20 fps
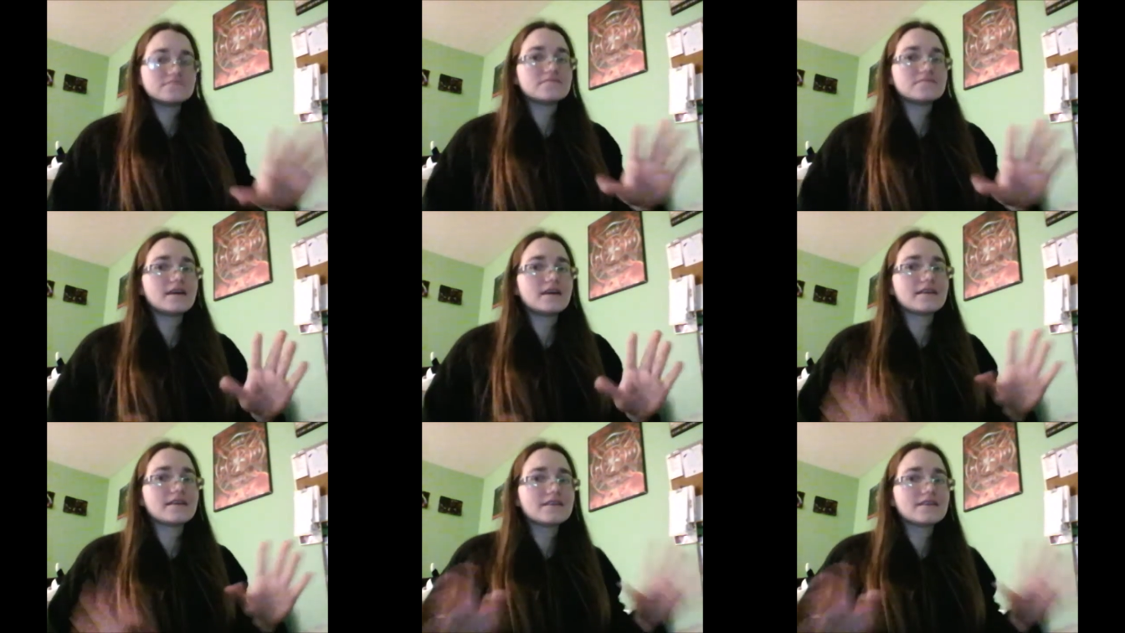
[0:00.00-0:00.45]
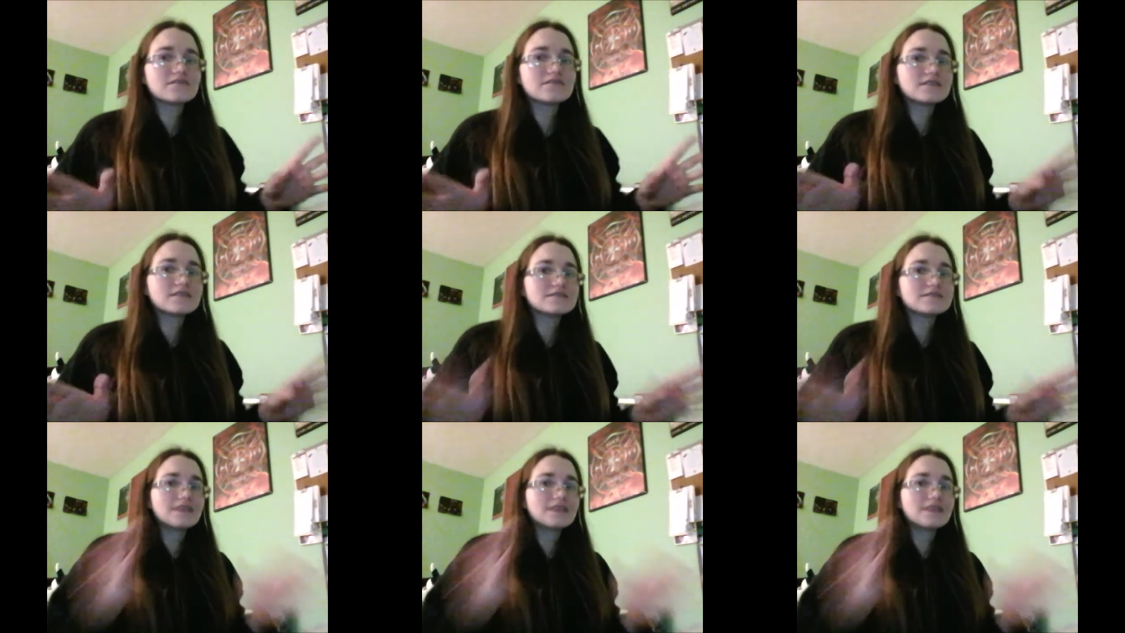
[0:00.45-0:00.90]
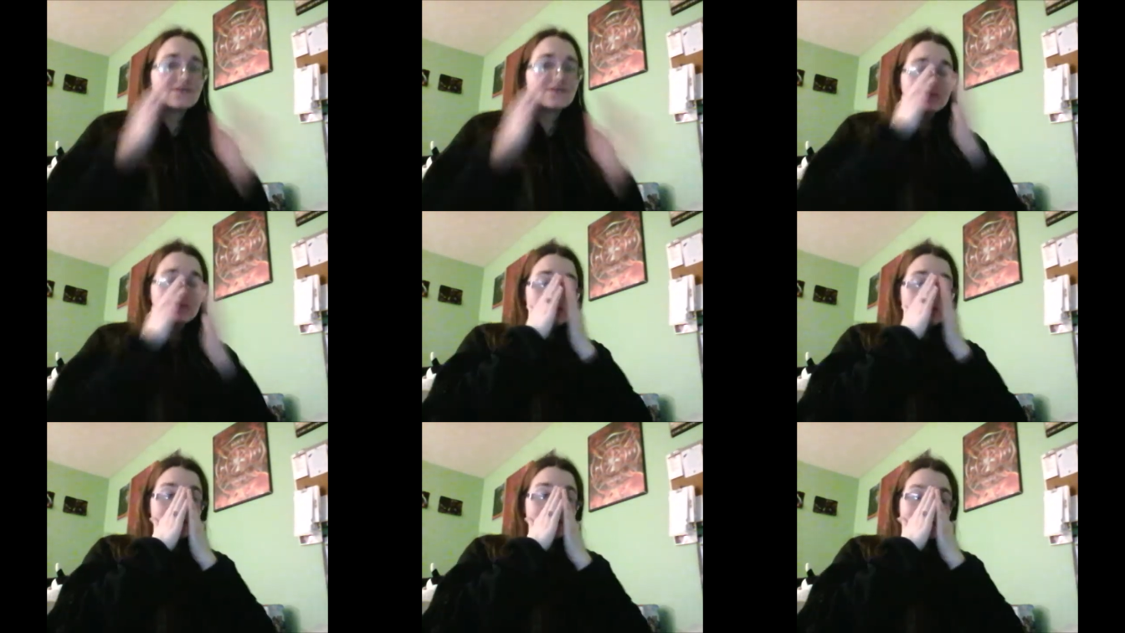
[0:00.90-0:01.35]
my yearly
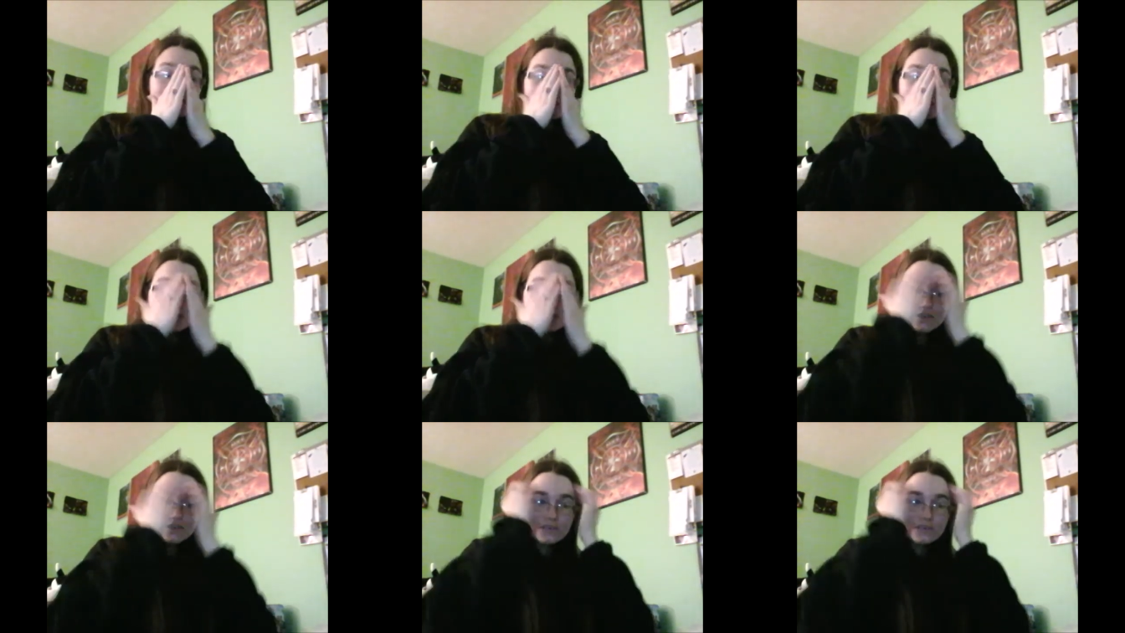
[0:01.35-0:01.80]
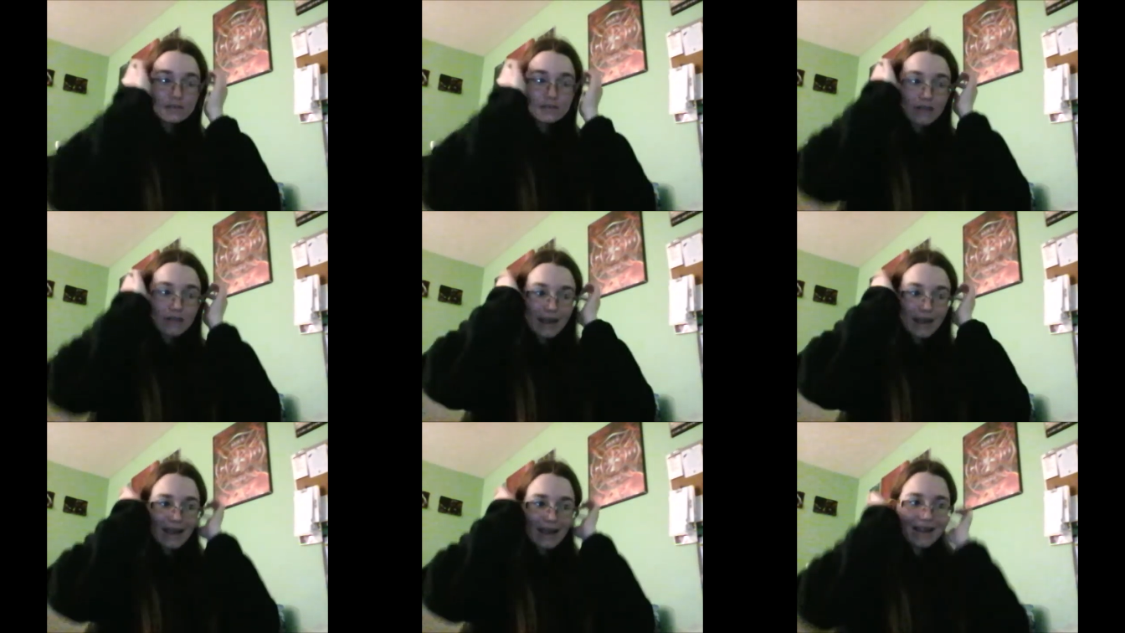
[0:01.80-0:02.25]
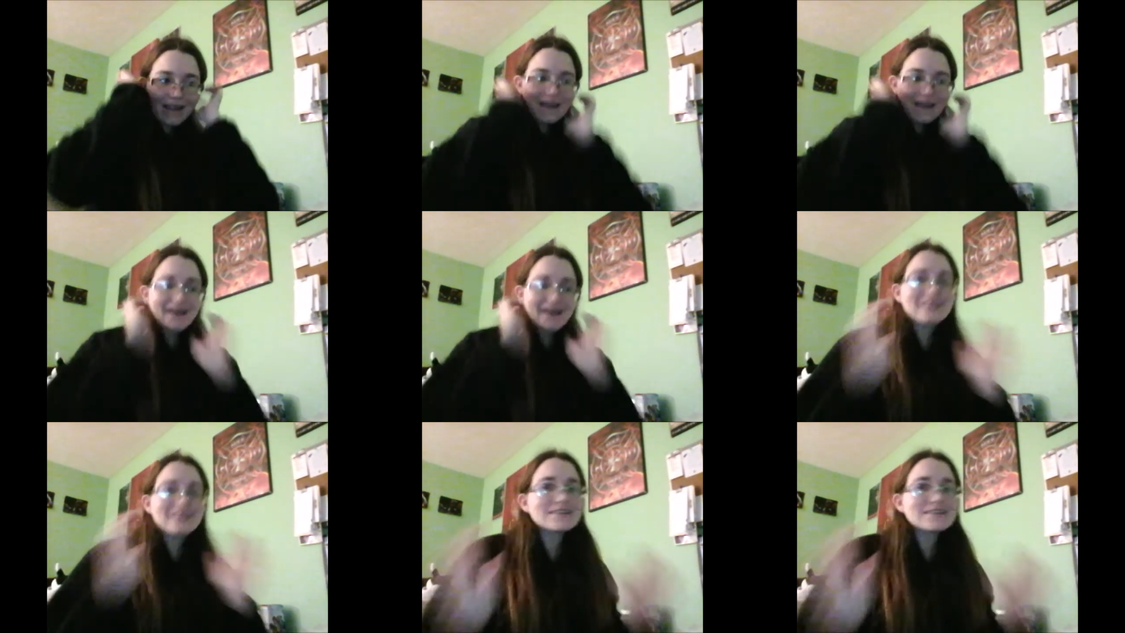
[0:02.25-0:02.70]
savings challenge, because usually
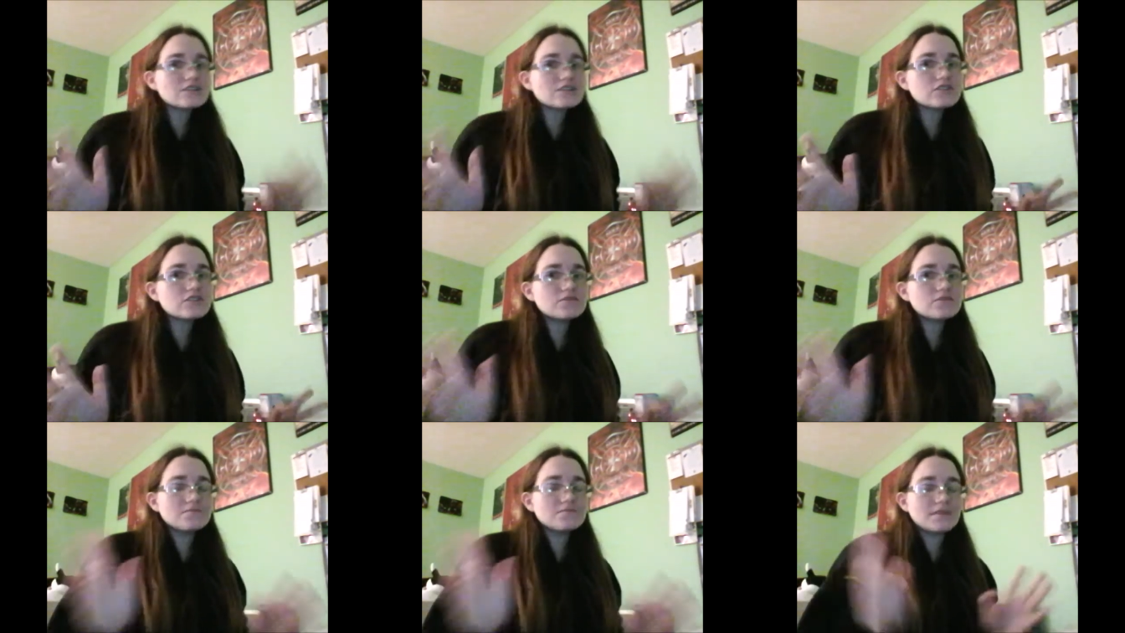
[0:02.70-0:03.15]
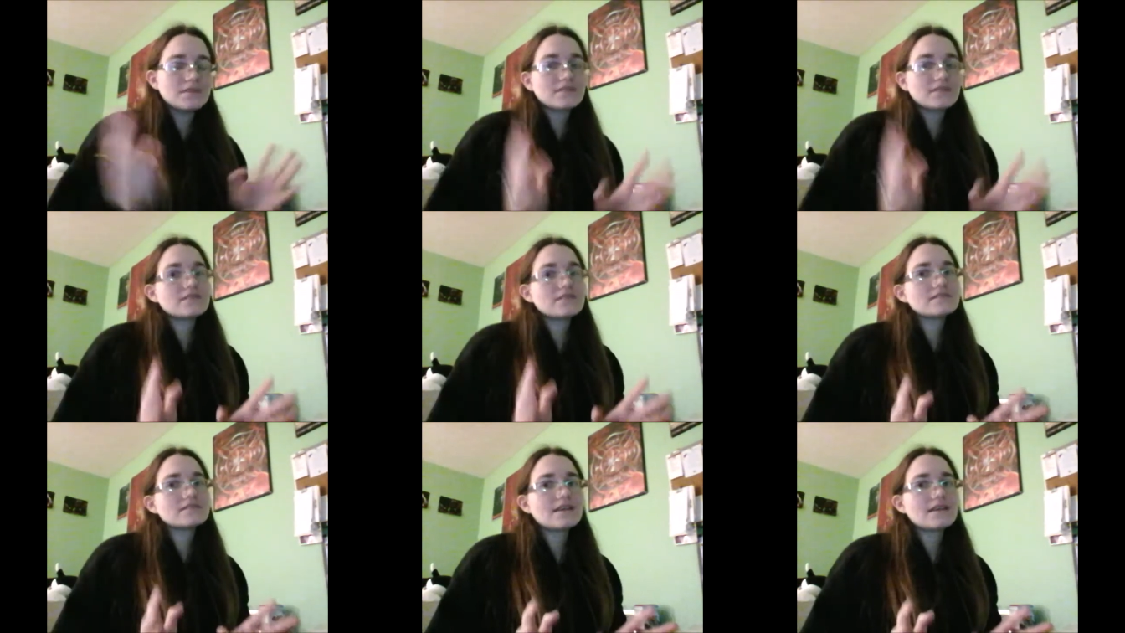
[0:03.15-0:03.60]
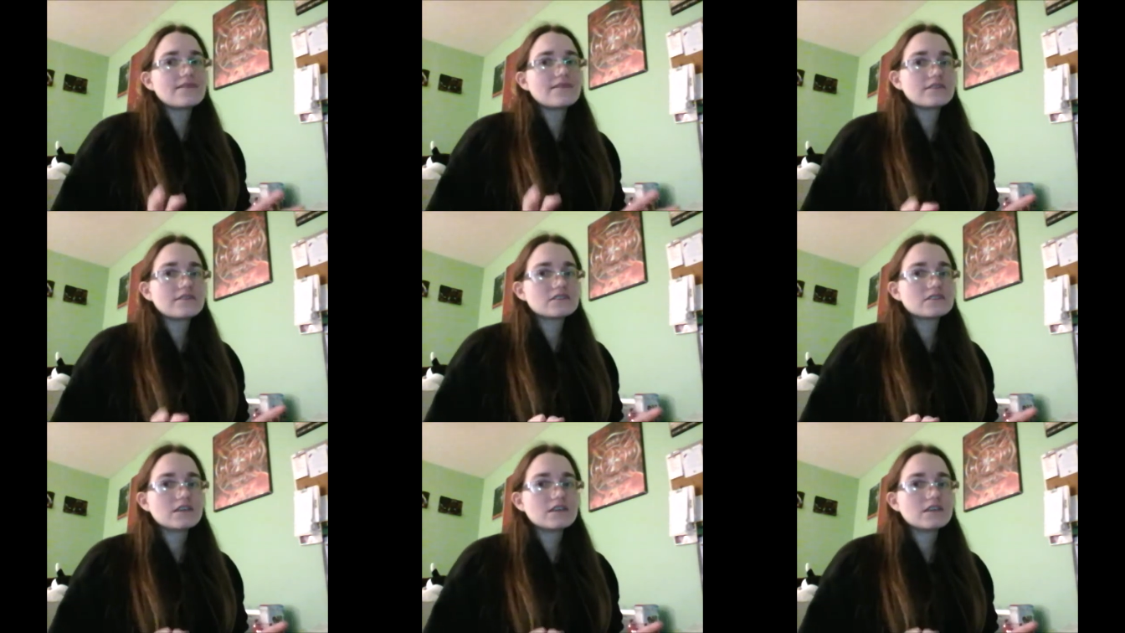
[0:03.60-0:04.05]
I like to do monthly
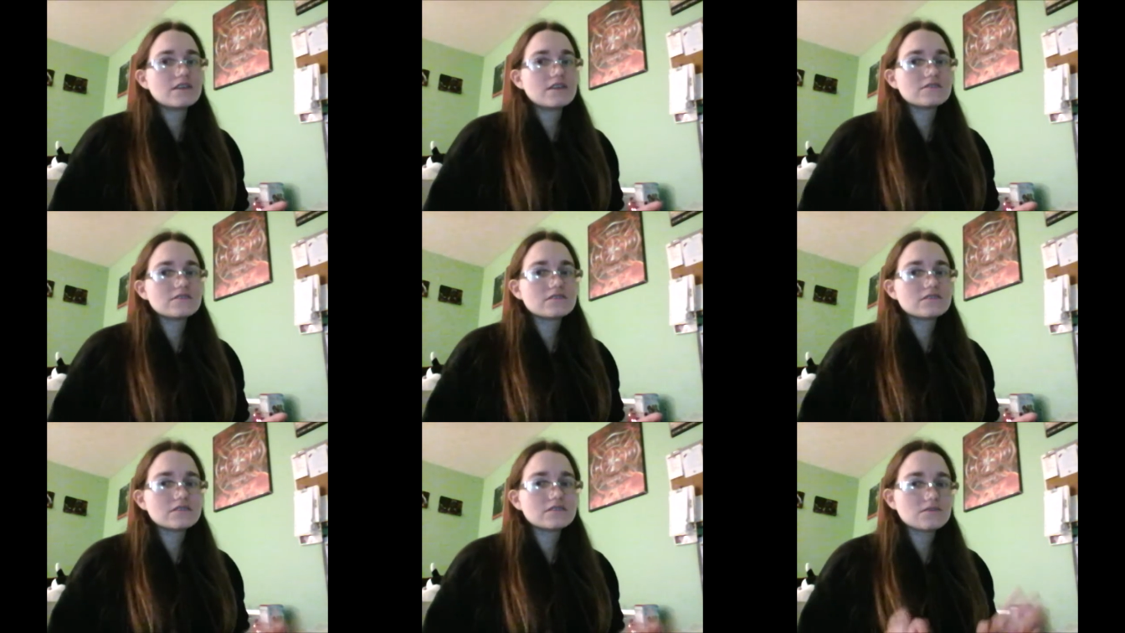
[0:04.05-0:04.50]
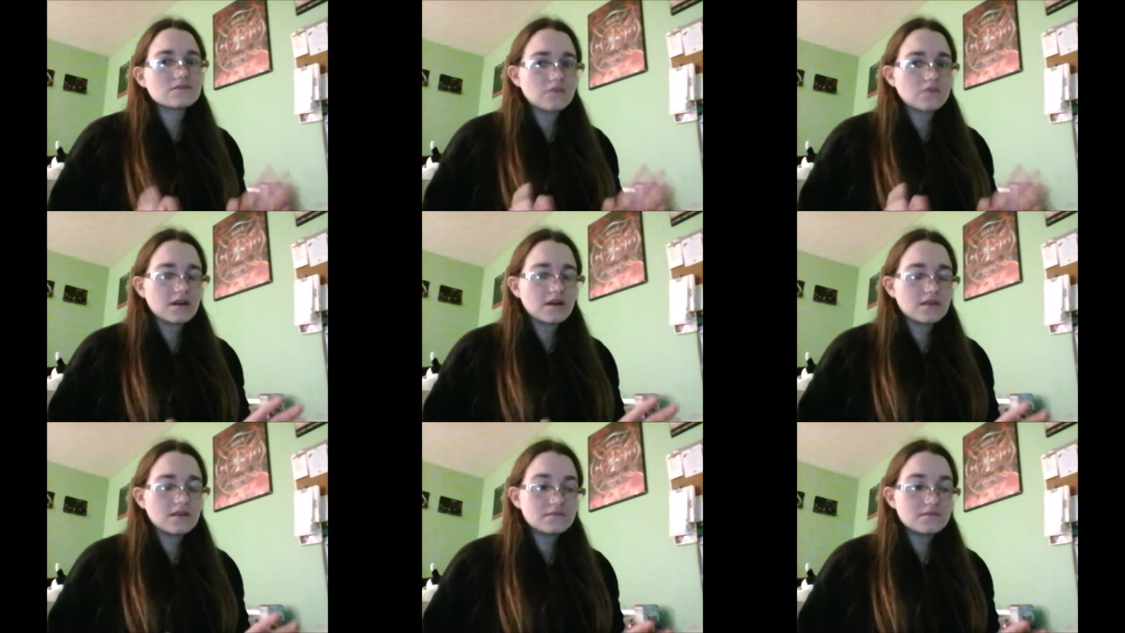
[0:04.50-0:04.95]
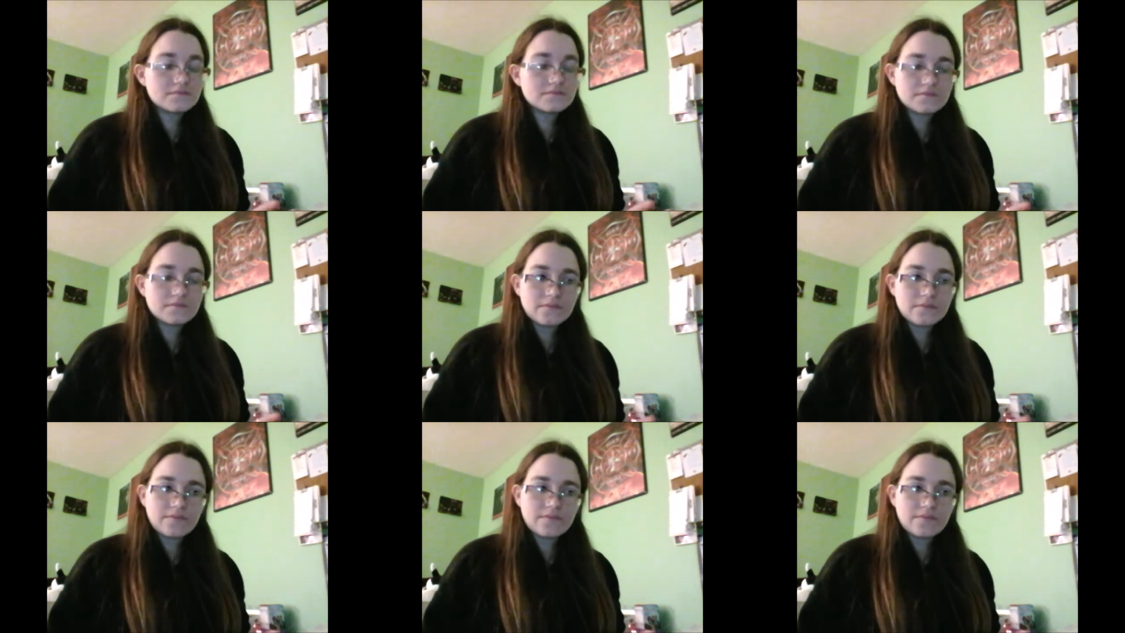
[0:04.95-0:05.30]
savings challenges as well,